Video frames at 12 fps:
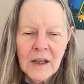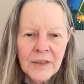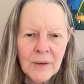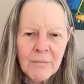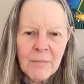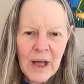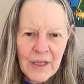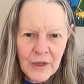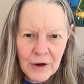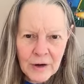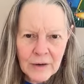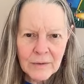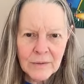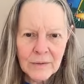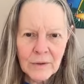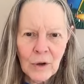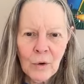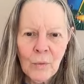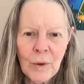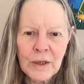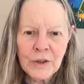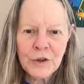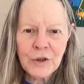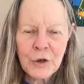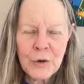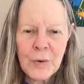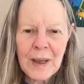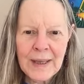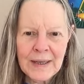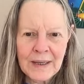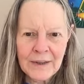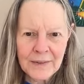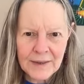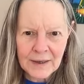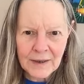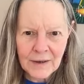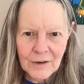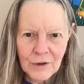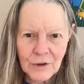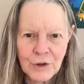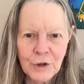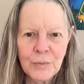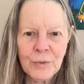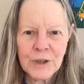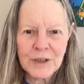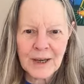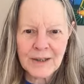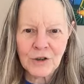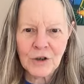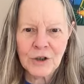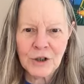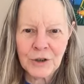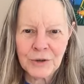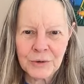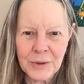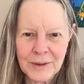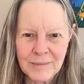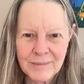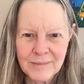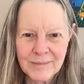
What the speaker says: The mother will do anything to protect her children.